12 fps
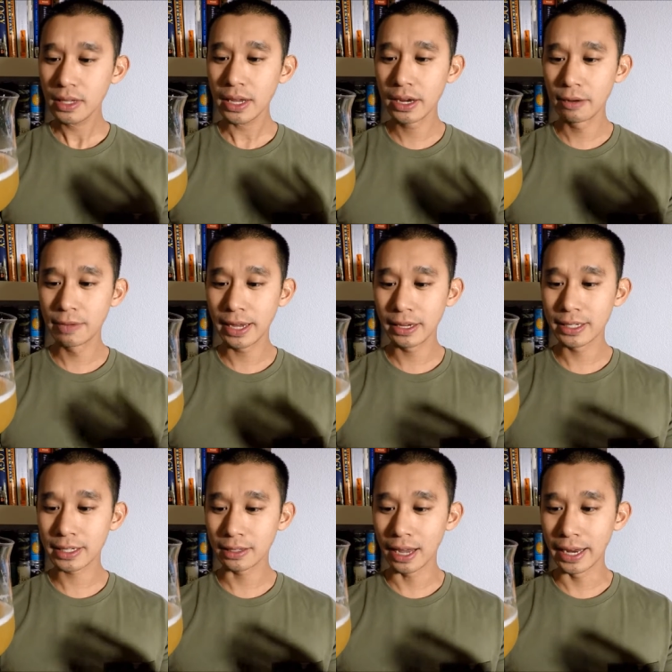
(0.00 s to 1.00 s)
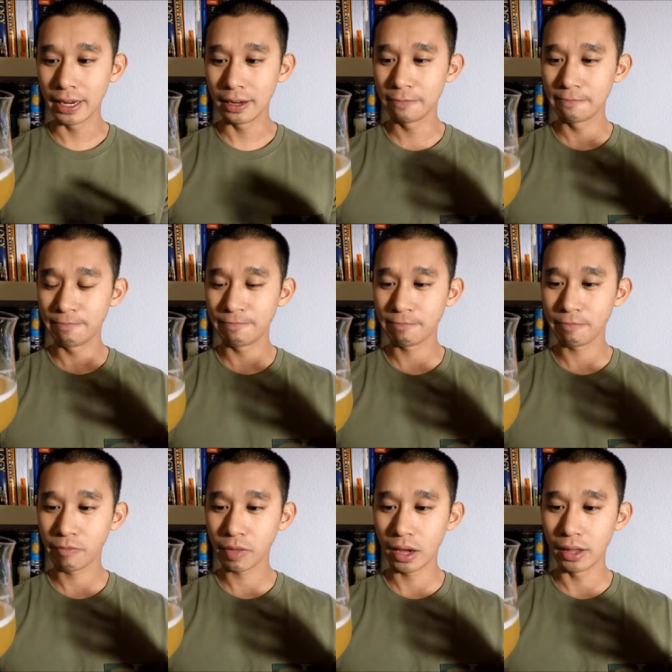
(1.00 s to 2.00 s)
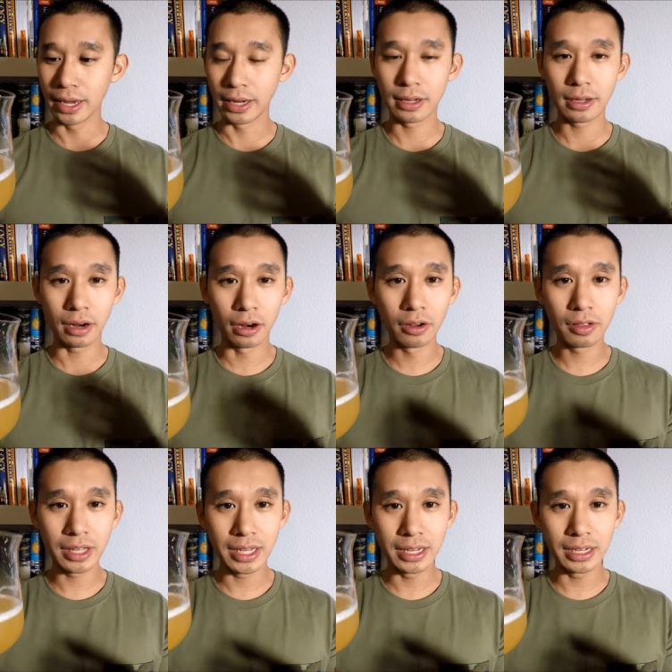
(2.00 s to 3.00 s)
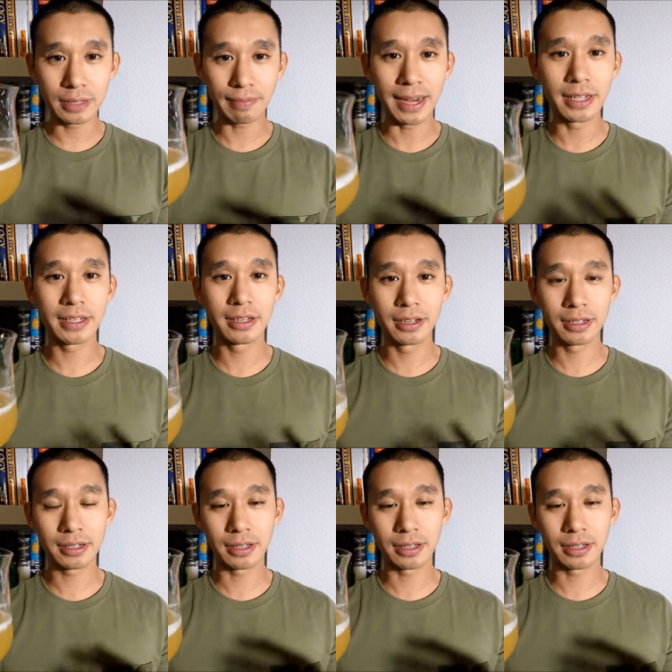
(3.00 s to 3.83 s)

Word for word: And I'm getting slight, like, earthy spiciness.